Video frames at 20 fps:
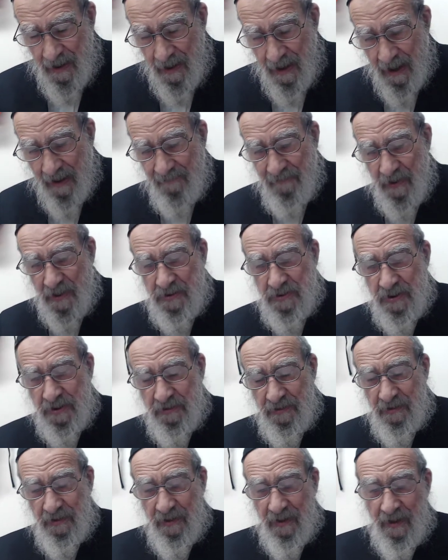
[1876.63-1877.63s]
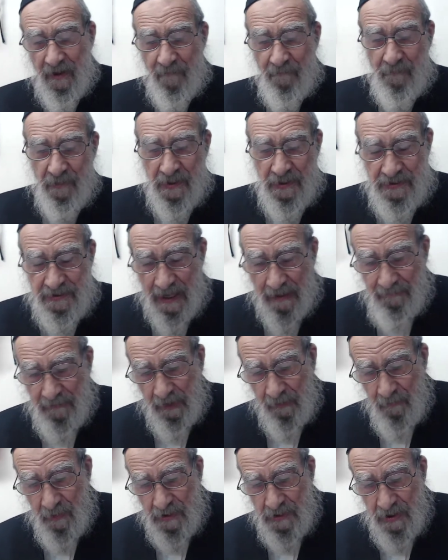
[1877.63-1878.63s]
Addition means
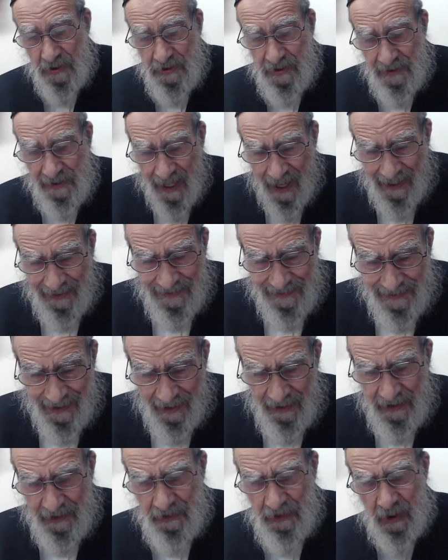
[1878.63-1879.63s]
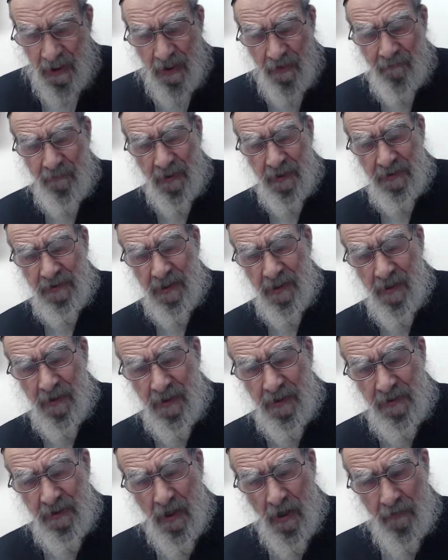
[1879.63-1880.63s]
something which is not there in, in,
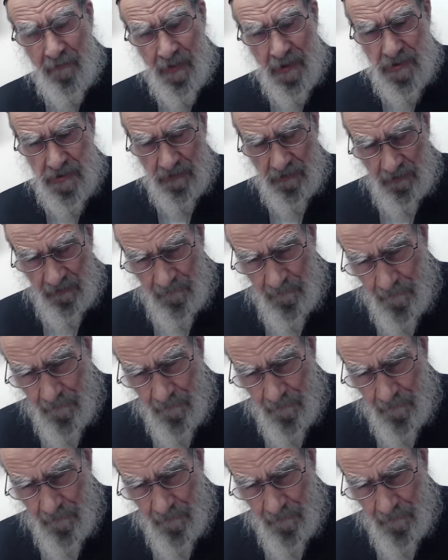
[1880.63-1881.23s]
in the original,